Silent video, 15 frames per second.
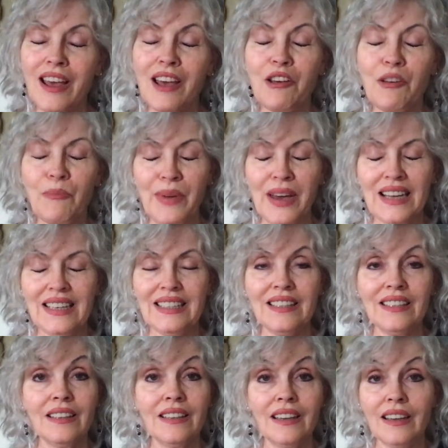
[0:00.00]
but
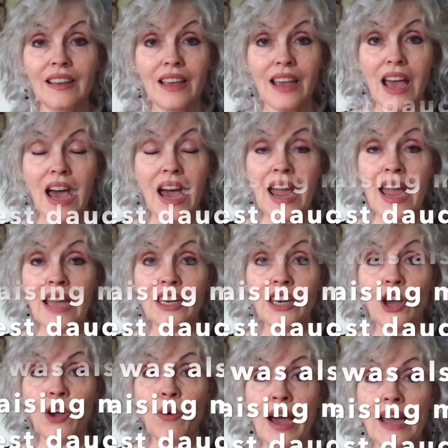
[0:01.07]
I had
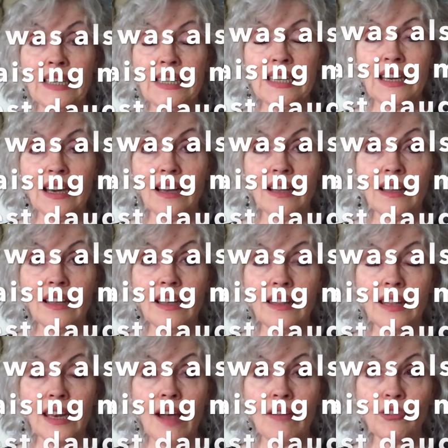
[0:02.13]
no idea that
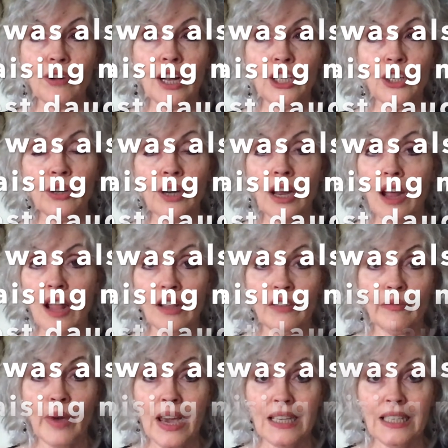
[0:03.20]
after I took out all of
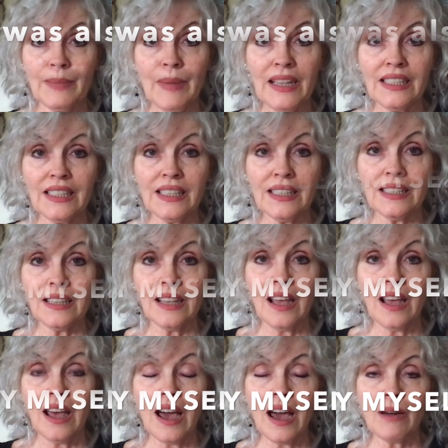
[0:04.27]
my expenses,
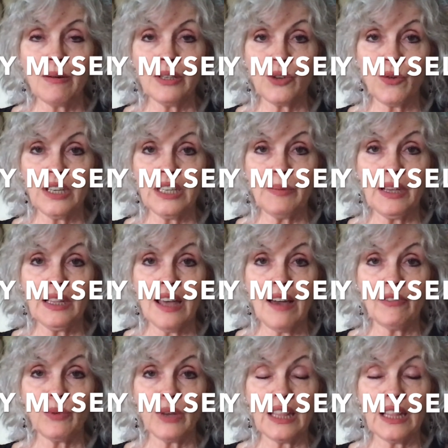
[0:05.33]
I was going to be left
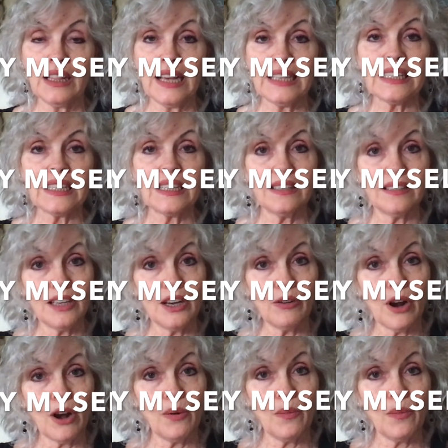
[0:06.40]
with less than zero.